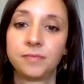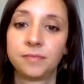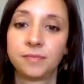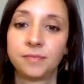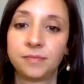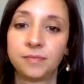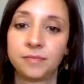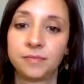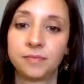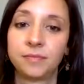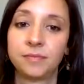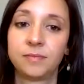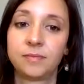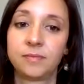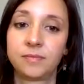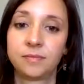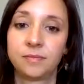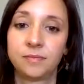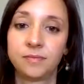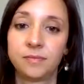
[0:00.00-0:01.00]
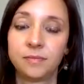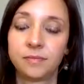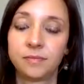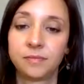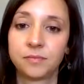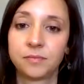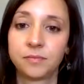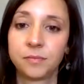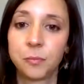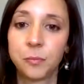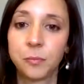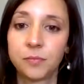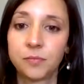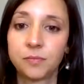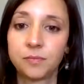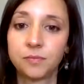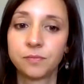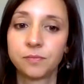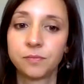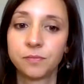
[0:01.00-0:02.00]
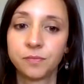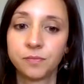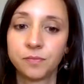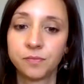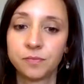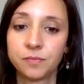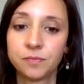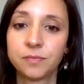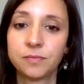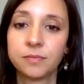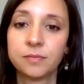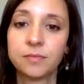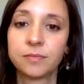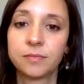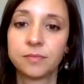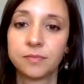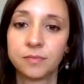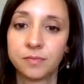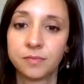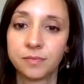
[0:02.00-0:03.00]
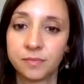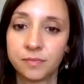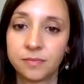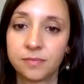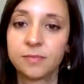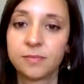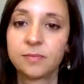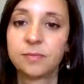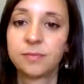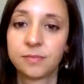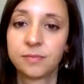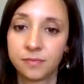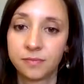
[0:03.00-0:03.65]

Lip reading: The person shown says nothing.